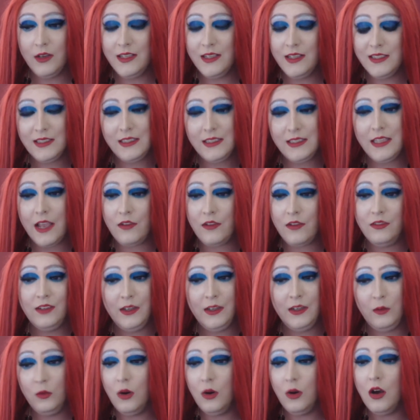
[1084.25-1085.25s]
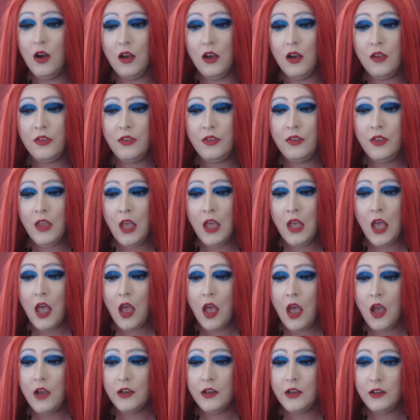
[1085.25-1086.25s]
It's definitely worth,
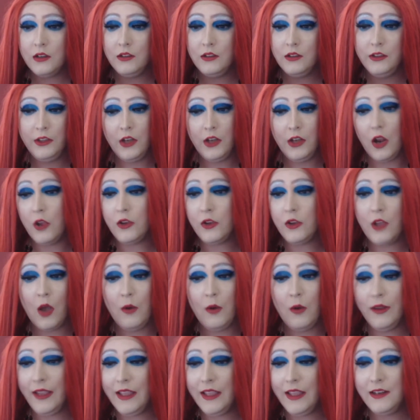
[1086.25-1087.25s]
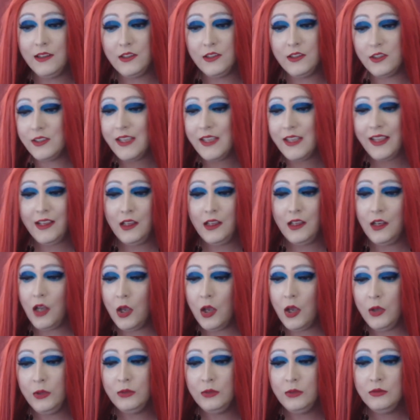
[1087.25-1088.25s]
you know, going in and just saying
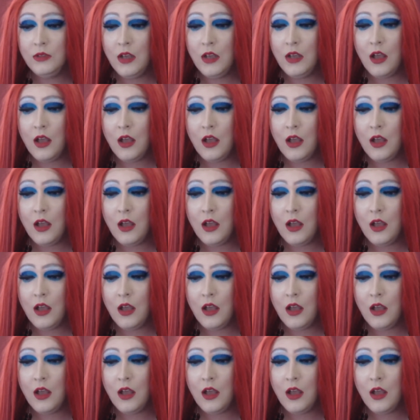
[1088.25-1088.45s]
hello,